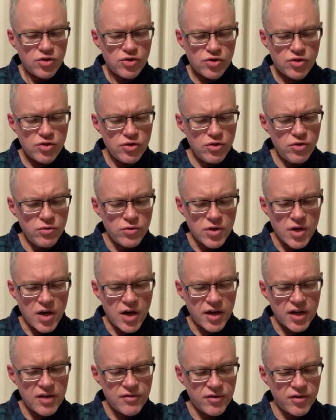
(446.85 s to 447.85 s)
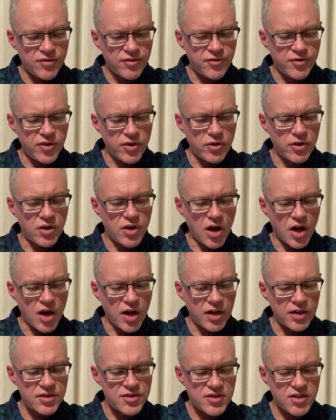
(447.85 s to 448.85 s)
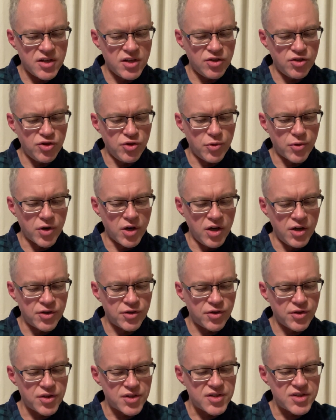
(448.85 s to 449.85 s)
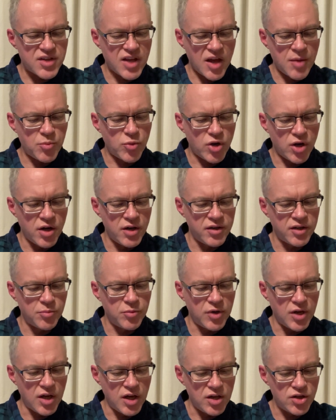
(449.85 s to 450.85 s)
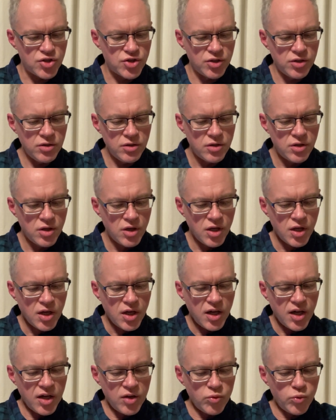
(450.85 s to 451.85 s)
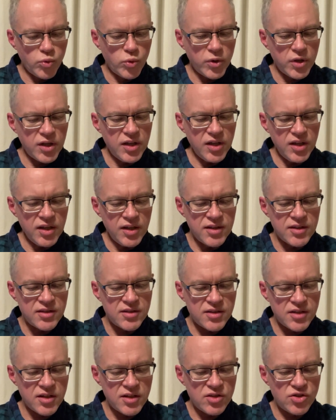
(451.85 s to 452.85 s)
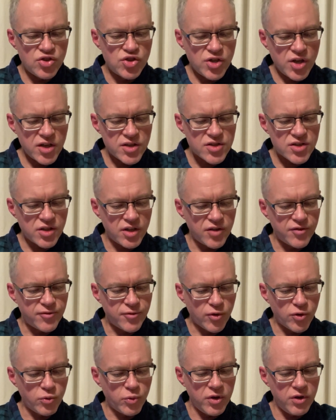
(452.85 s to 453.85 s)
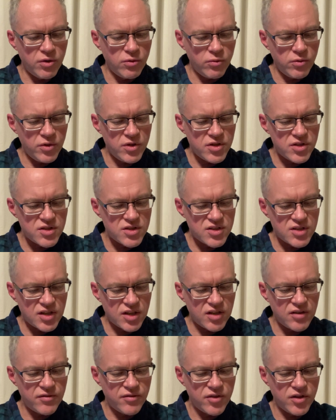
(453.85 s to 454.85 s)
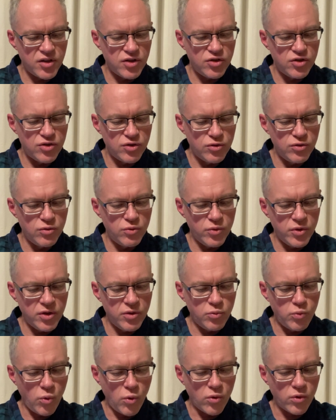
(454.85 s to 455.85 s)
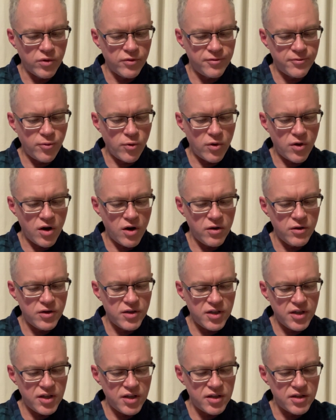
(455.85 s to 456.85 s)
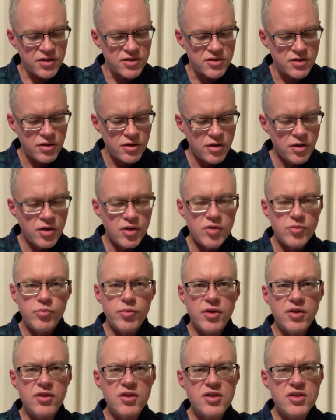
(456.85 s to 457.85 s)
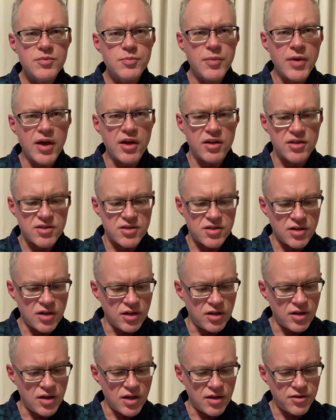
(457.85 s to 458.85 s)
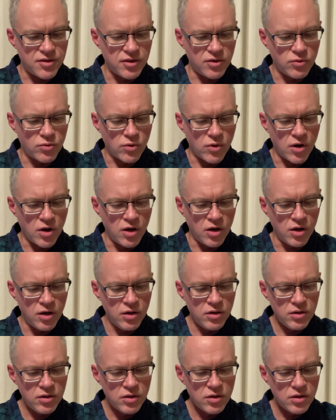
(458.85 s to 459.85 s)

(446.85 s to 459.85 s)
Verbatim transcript: do you not even fear God, seeing you are under the same condemnation? And we indeed justly, for we receive the due reward for our deeds. But this man has done nothing wrong.